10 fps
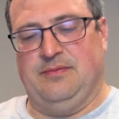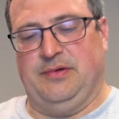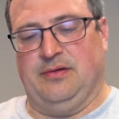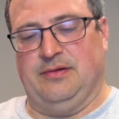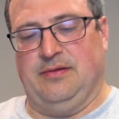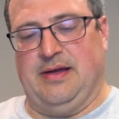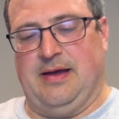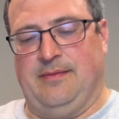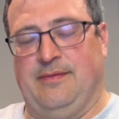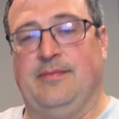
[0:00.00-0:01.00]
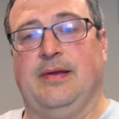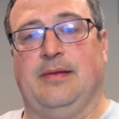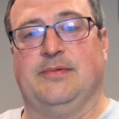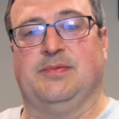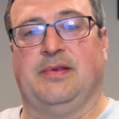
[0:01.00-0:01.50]
We all know that.
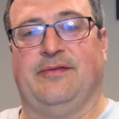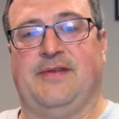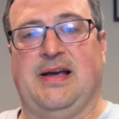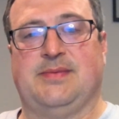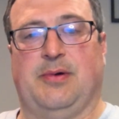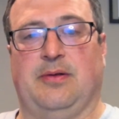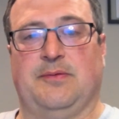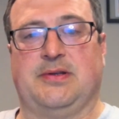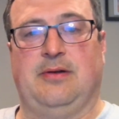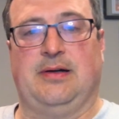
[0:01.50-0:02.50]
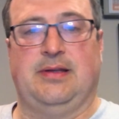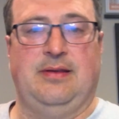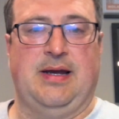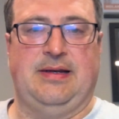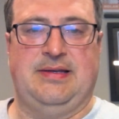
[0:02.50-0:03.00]
And was with a fastball. It was clocked at
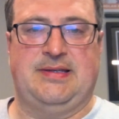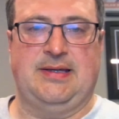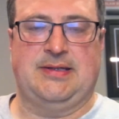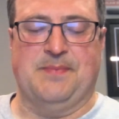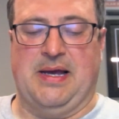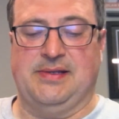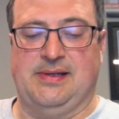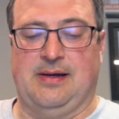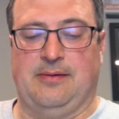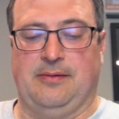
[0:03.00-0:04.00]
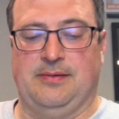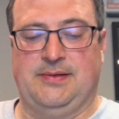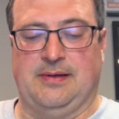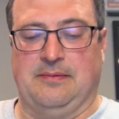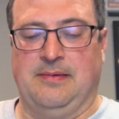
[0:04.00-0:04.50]
96 miles an hour.
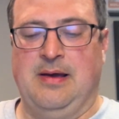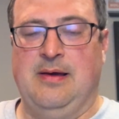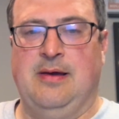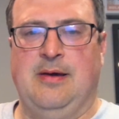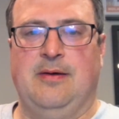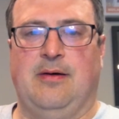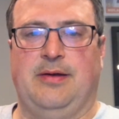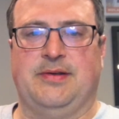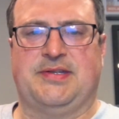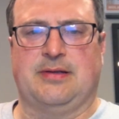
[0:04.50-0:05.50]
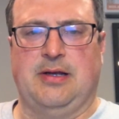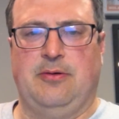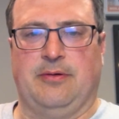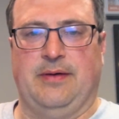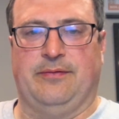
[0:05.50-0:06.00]
So on the
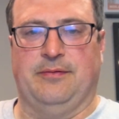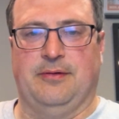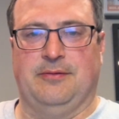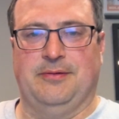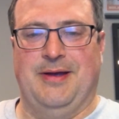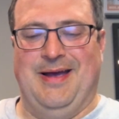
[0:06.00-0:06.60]
slower end for Nolan.